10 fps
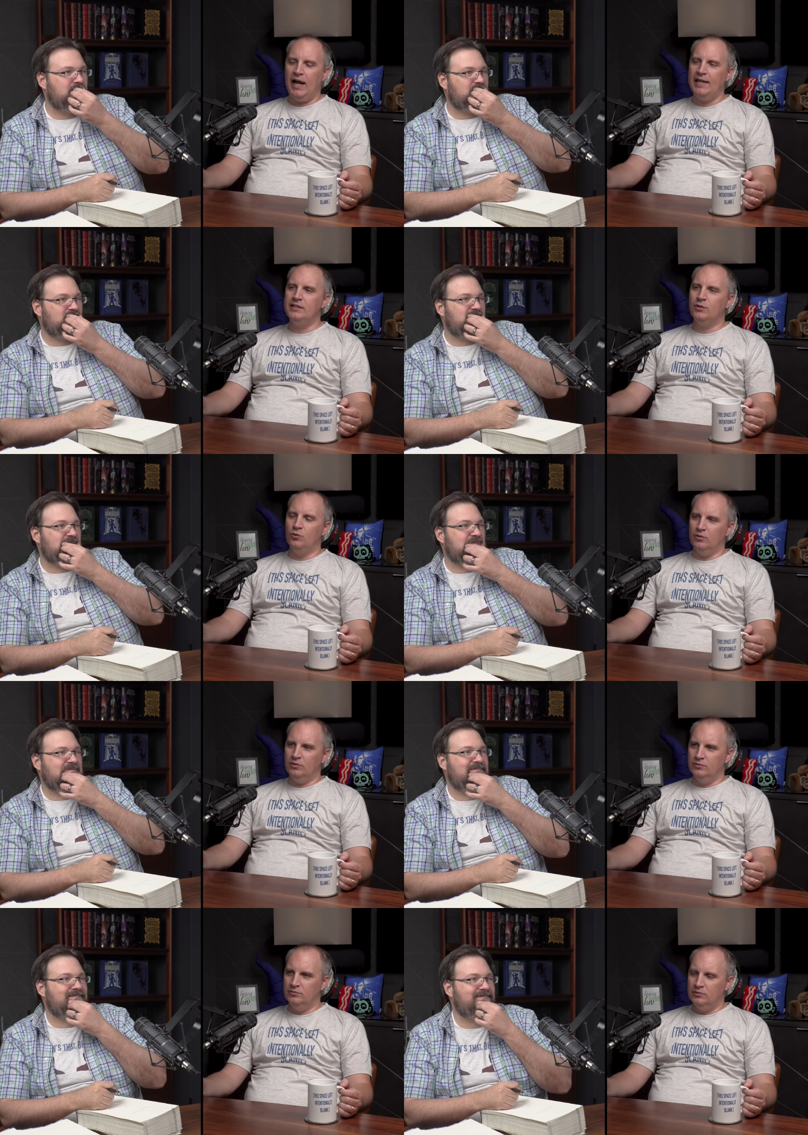Speaker 1: high
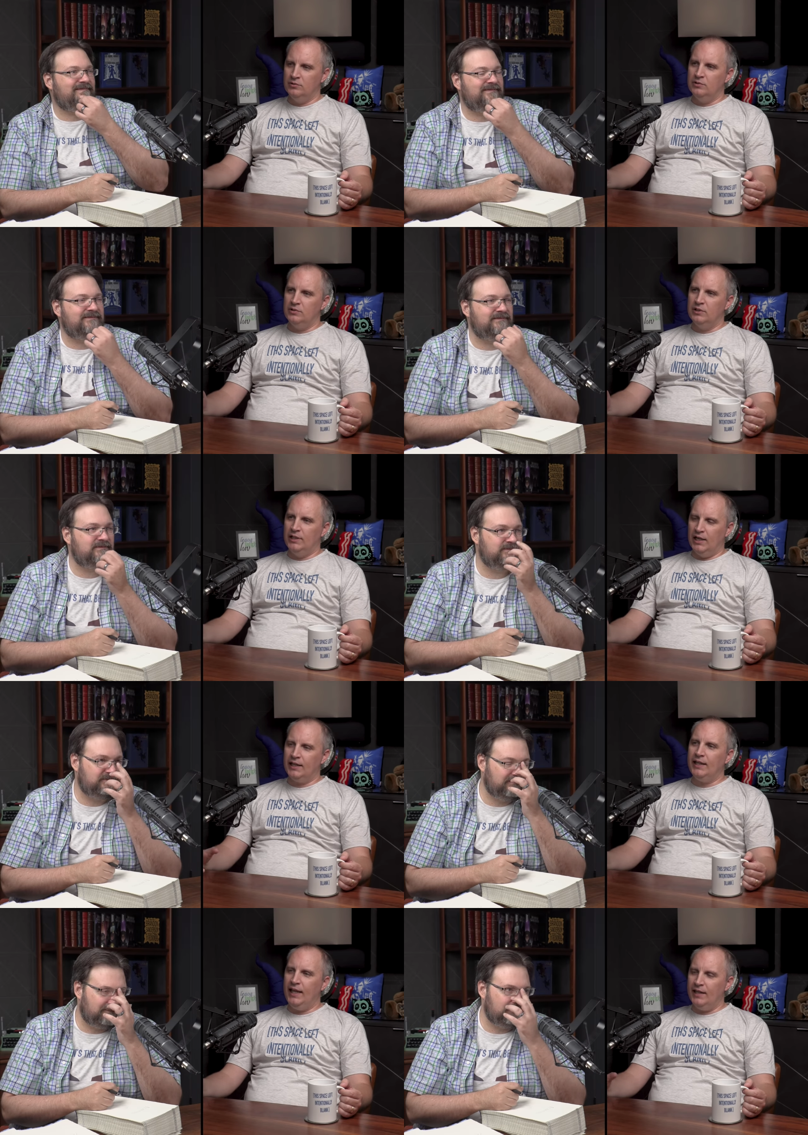school, Mhm.
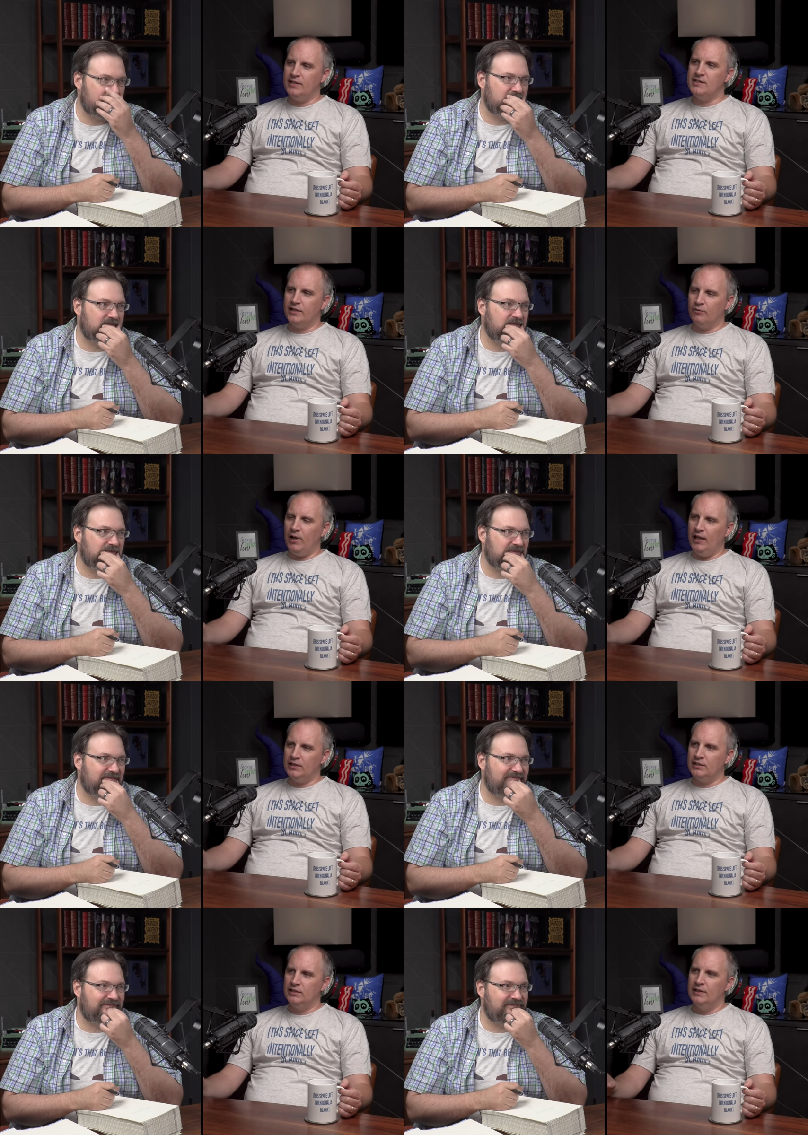got a candy
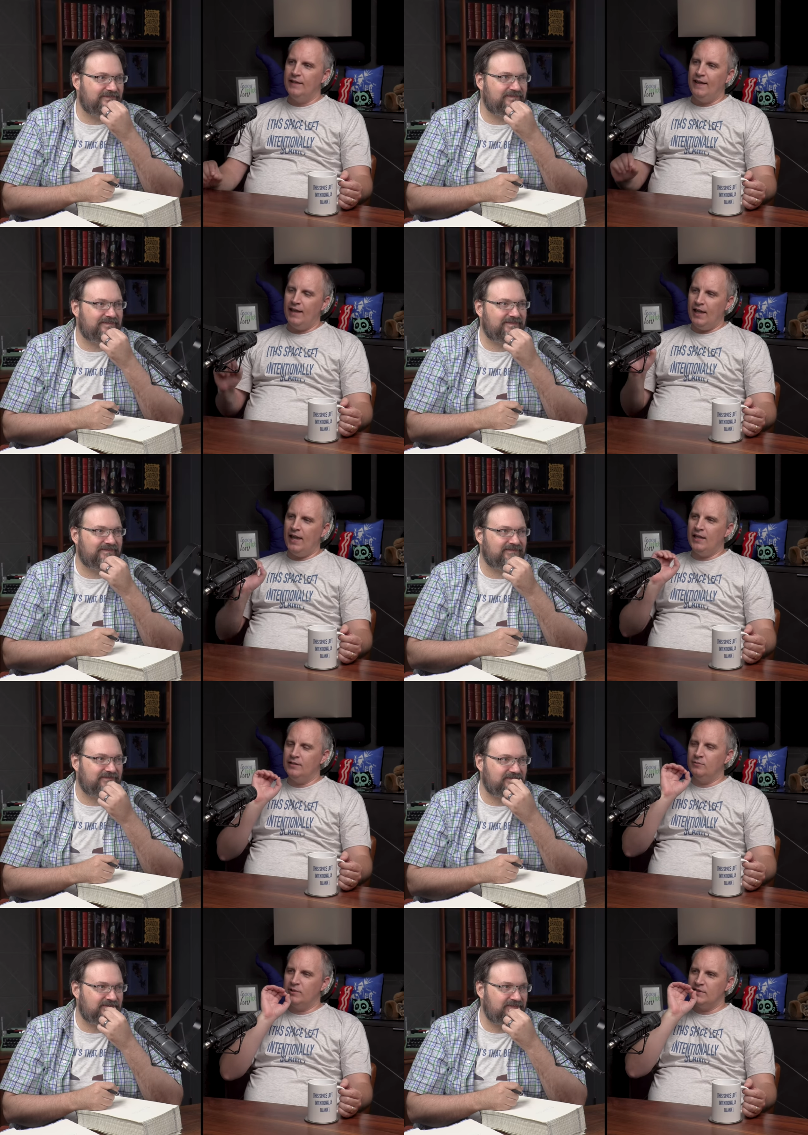cigarette
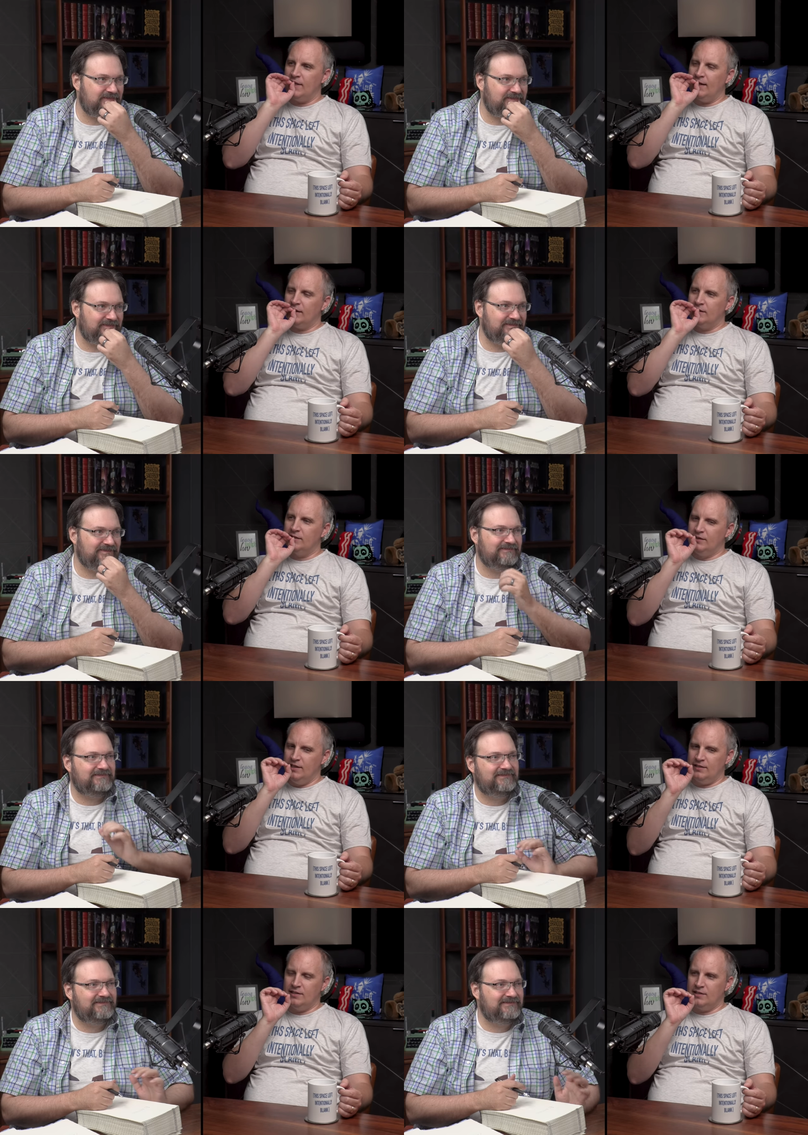and was like,
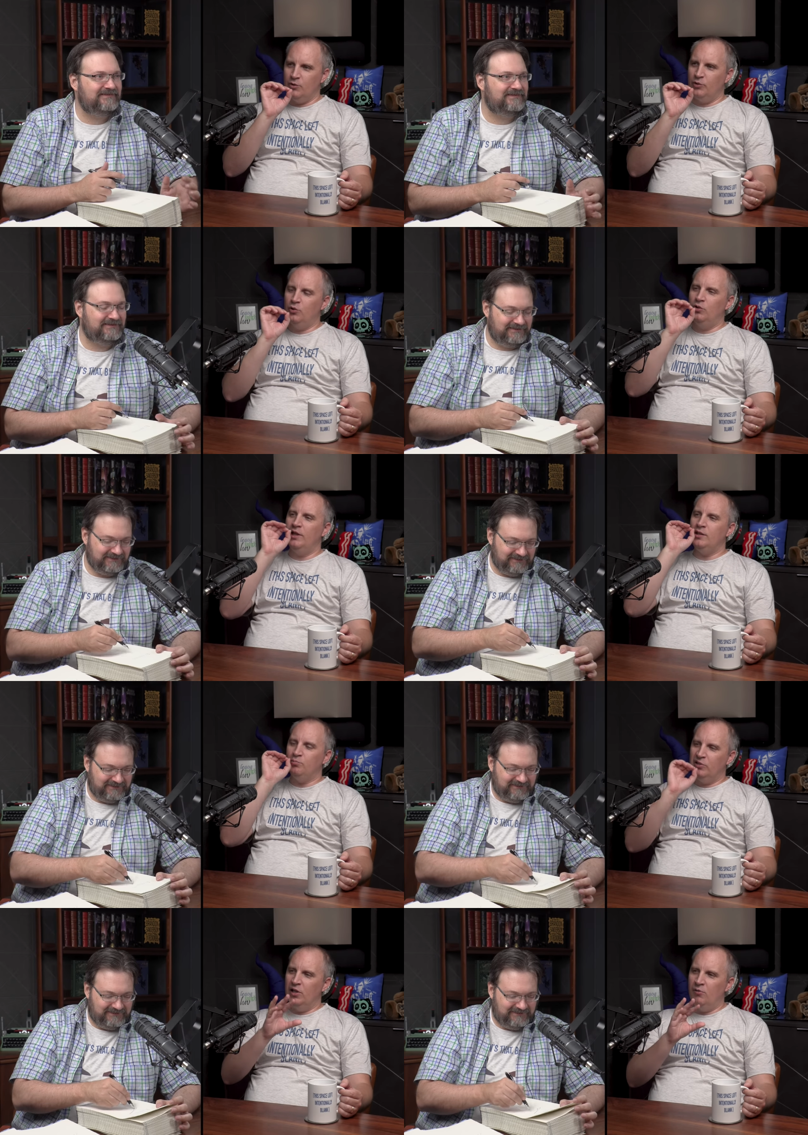"This is so cool!" And you
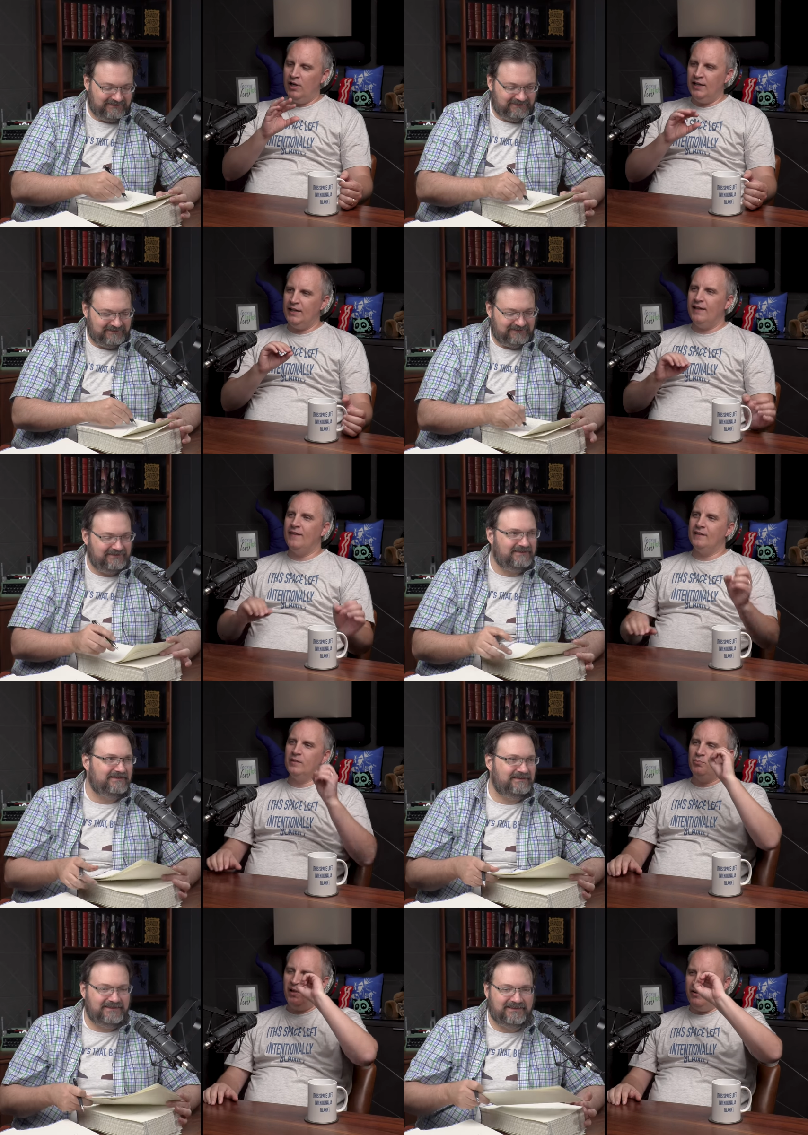blow on it, and the
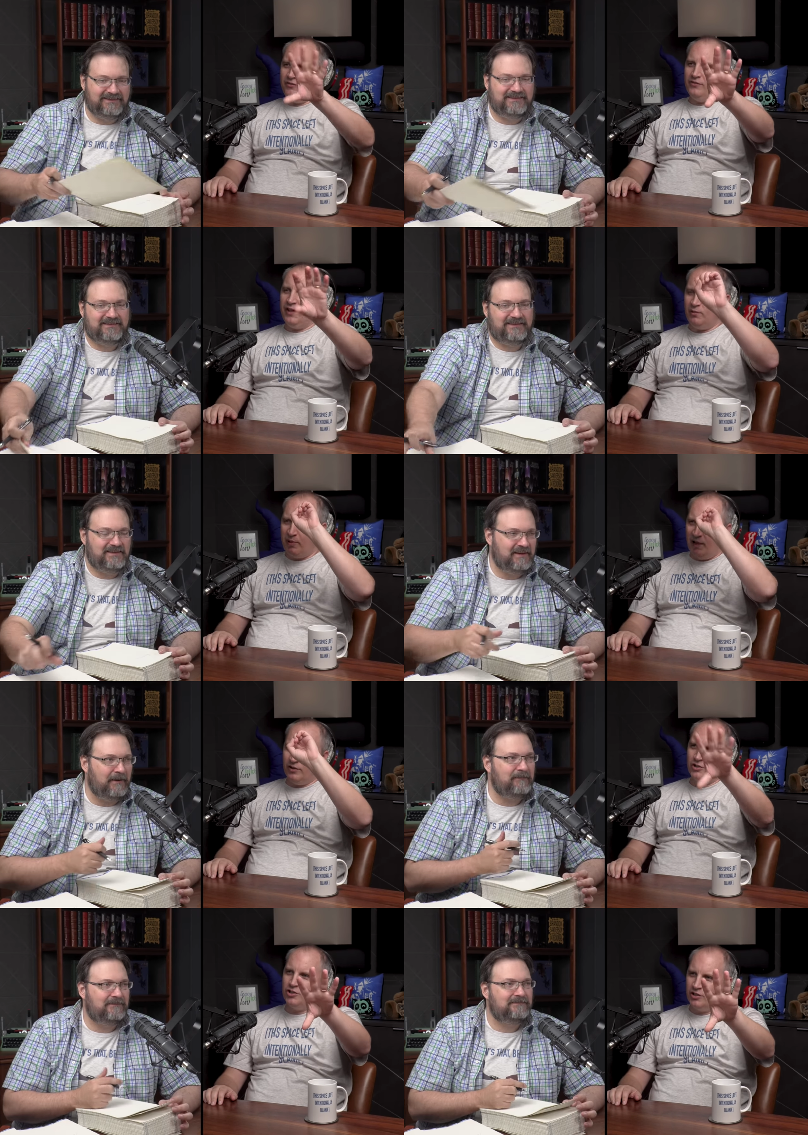little puff of like
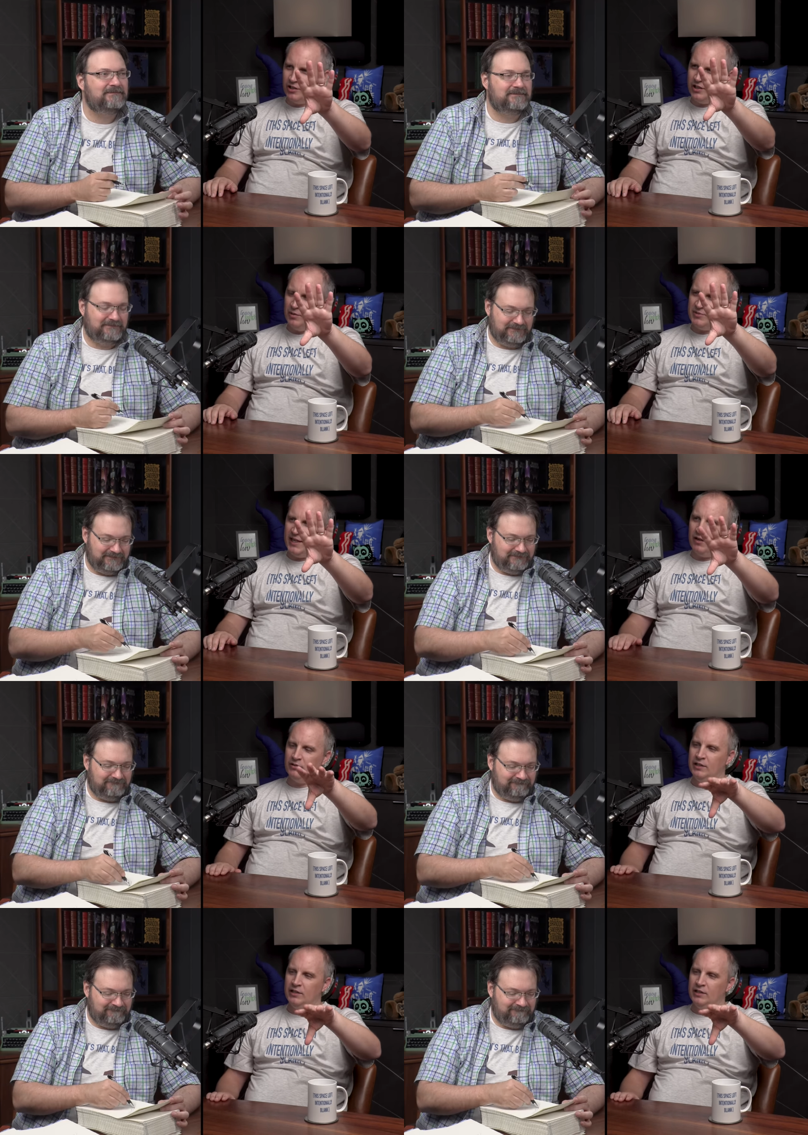powdered sugar comes out,